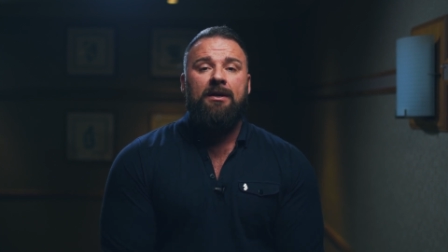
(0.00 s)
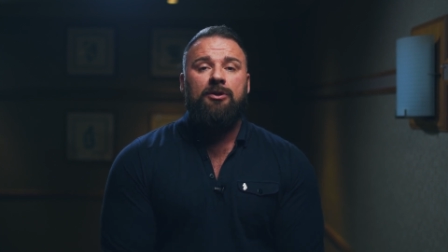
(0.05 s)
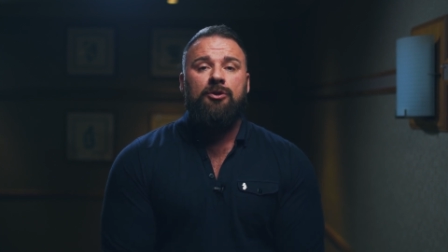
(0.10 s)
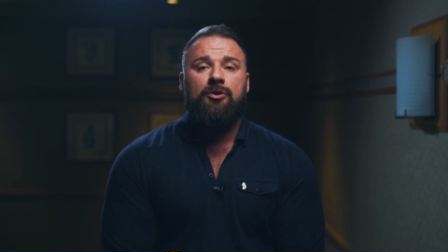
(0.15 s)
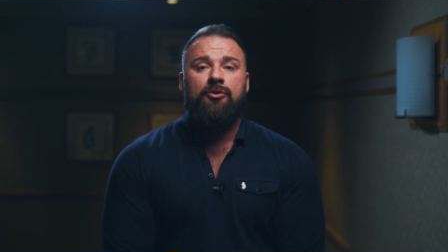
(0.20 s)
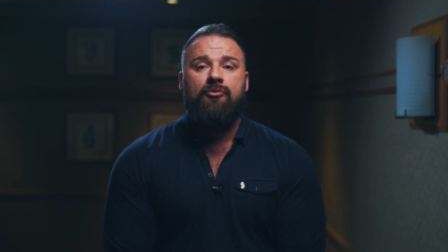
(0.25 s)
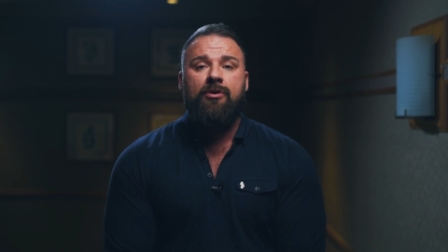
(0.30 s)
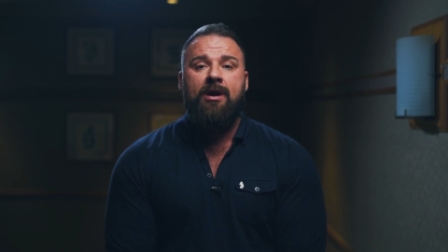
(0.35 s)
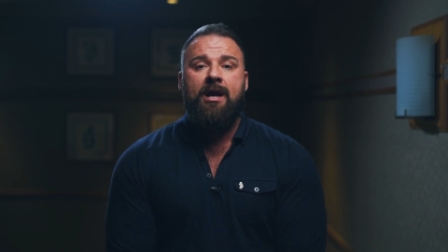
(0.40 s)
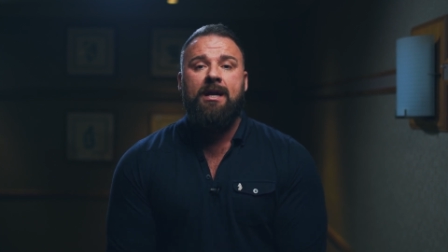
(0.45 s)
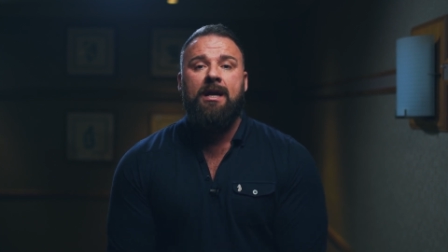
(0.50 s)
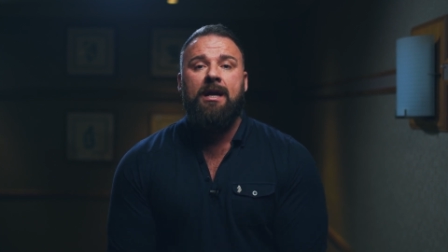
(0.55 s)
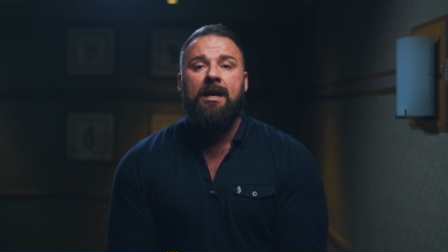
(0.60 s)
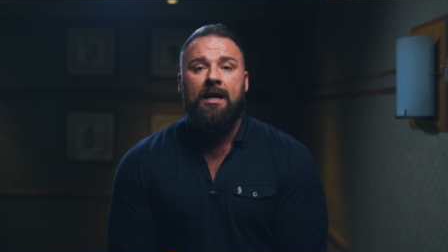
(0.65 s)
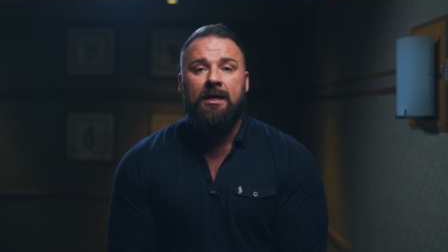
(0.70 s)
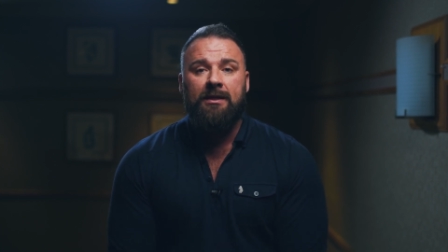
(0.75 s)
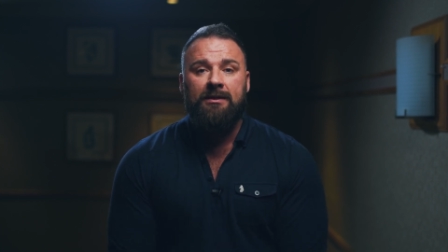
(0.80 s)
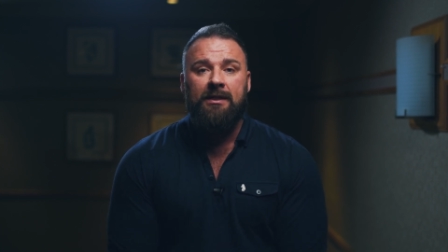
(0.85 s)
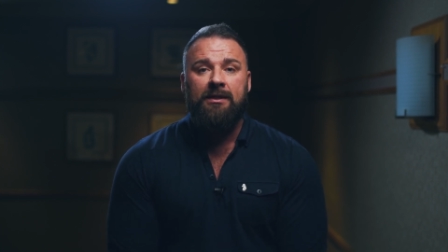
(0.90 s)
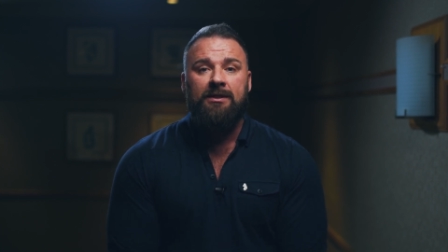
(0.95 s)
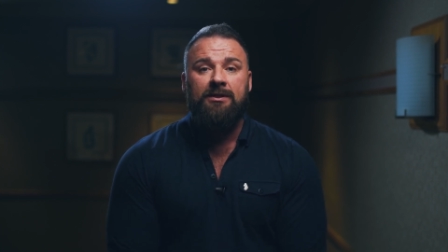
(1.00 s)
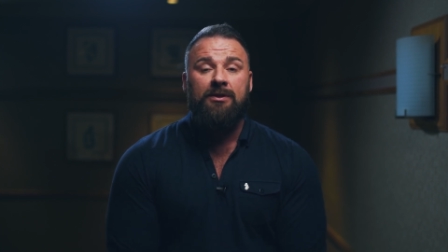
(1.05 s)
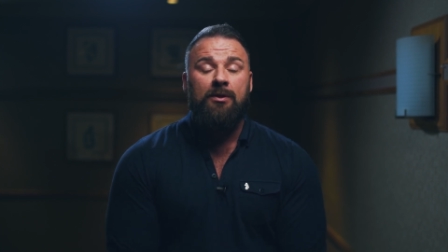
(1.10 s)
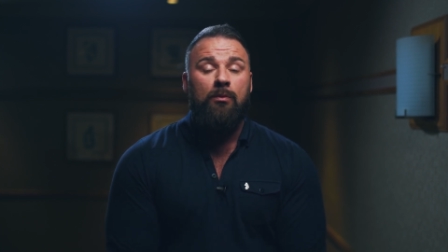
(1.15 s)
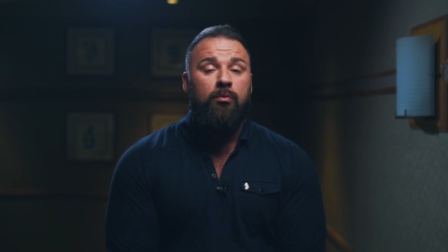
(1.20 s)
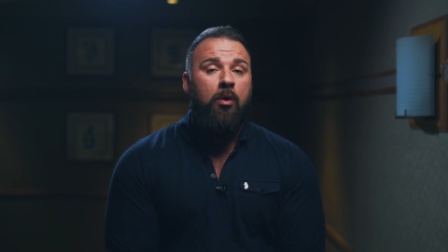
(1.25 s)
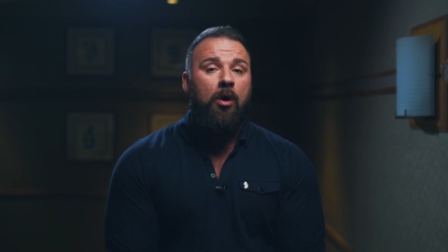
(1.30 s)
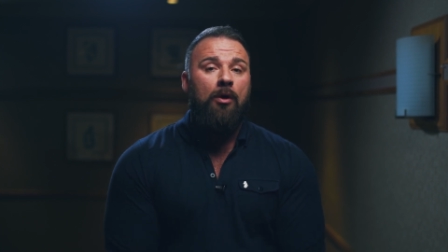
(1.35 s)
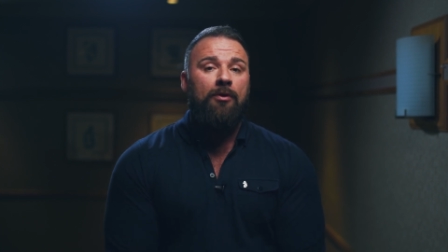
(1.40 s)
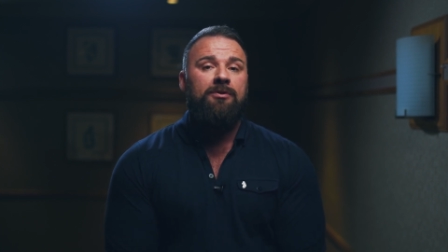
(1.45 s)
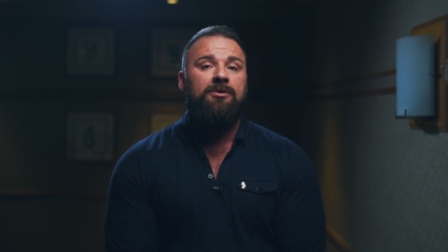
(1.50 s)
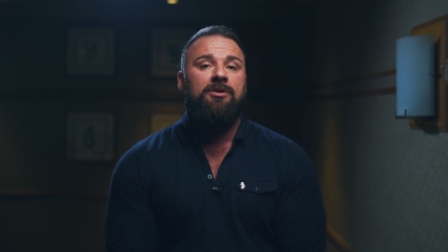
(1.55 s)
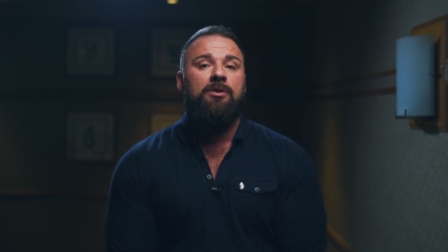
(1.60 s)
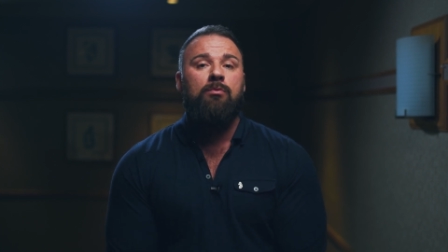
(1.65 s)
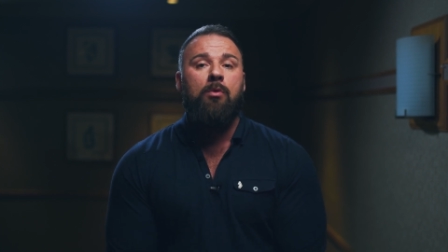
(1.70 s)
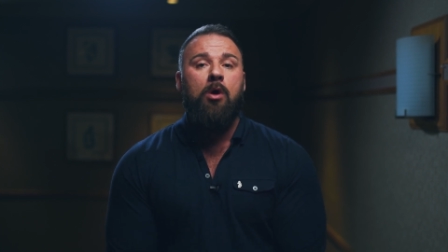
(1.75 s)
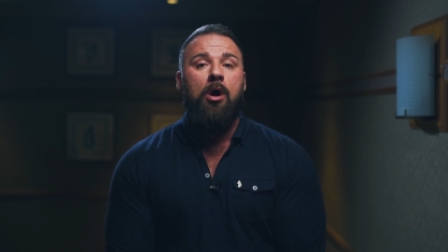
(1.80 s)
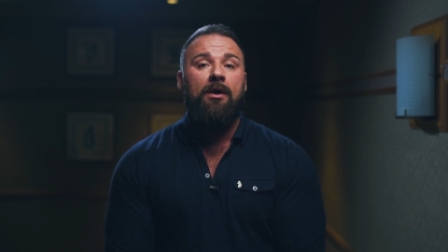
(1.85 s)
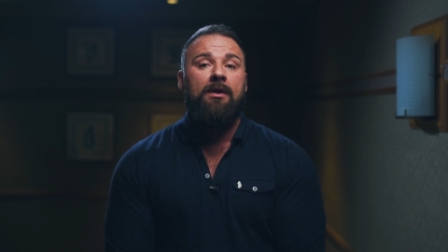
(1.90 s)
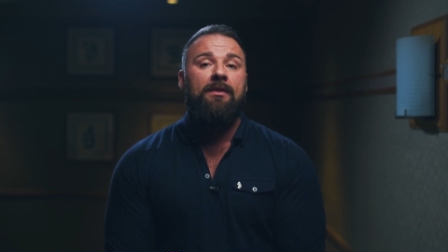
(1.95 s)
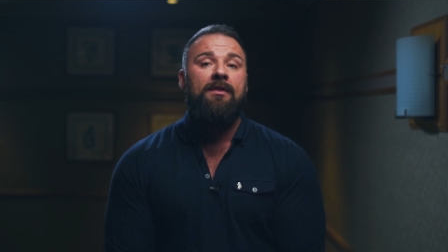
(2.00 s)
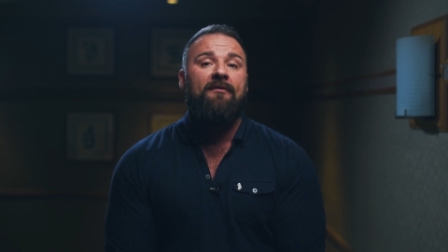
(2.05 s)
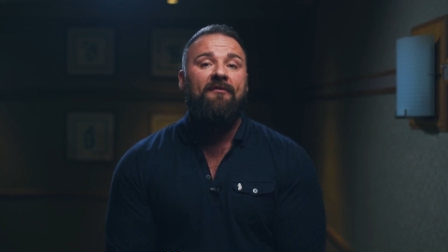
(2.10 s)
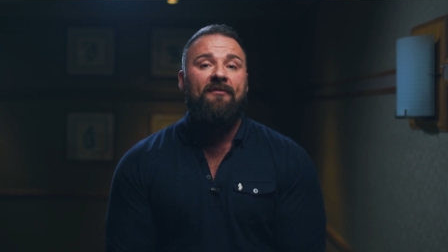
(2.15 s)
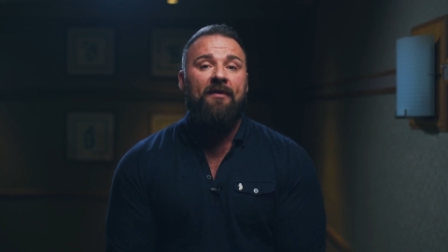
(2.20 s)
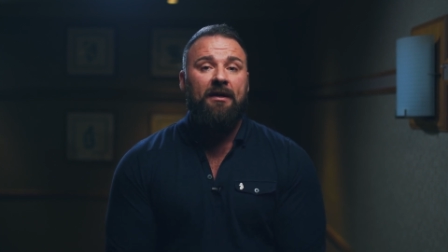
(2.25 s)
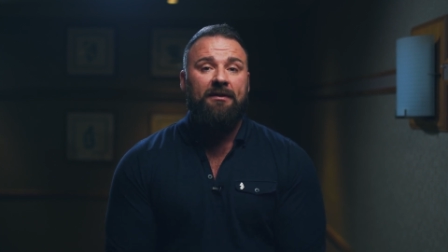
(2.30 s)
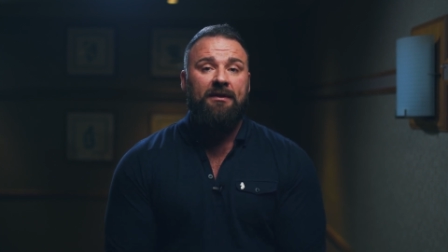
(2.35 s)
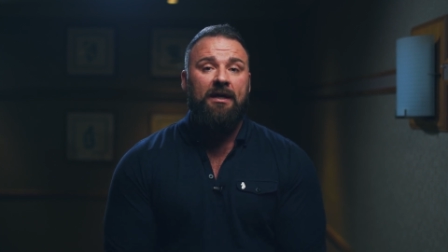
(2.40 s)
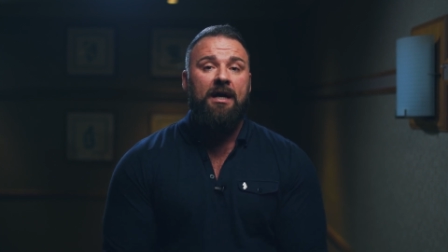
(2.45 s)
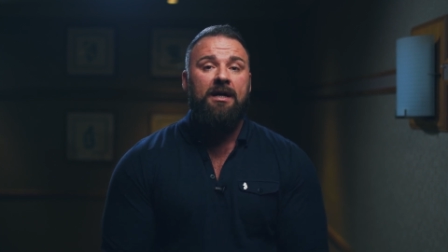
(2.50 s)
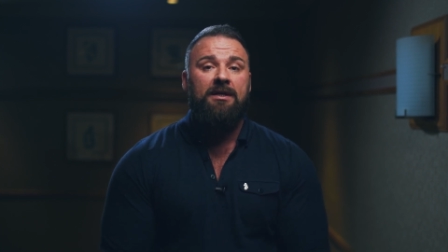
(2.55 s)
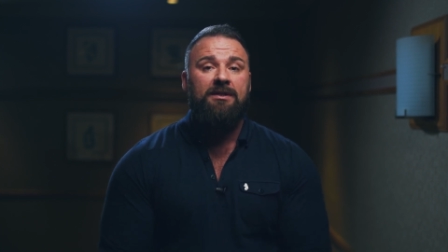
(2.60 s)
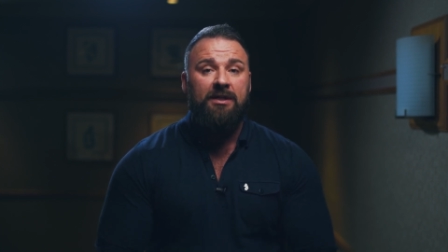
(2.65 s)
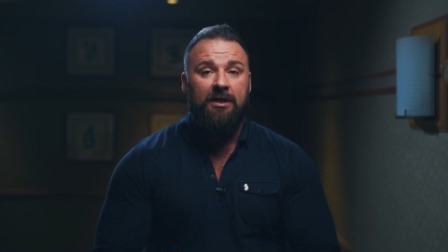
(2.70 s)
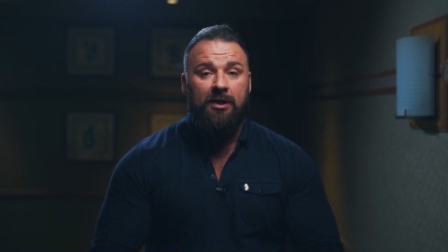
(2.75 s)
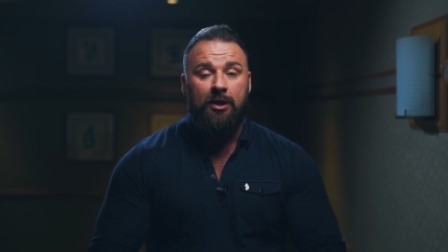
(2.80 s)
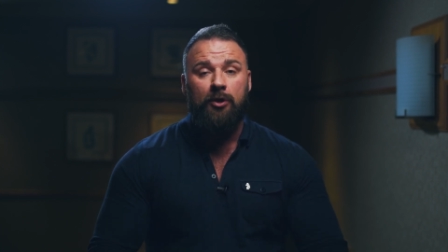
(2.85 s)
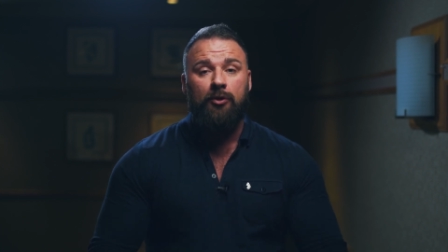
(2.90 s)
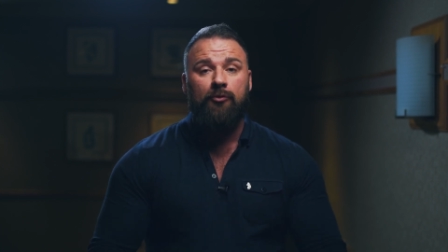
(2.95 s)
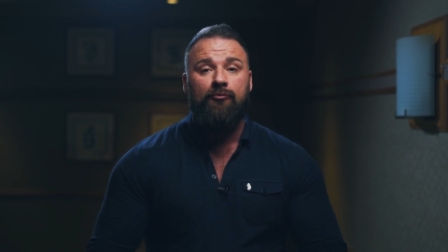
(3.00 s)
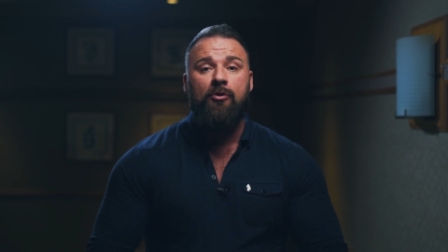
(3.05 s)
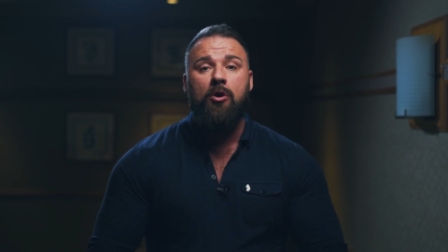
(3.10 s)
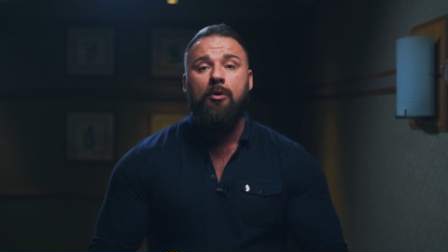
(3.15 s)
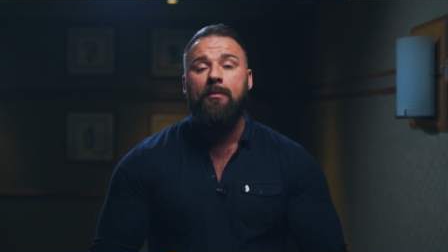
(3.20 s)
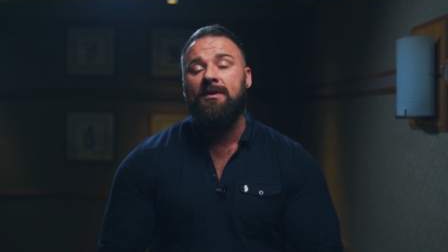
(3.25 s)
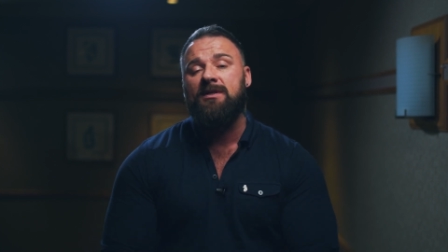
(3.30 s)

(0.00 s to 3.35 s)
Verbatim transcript: of training is it's the one-to-one and the fact that it's in a group.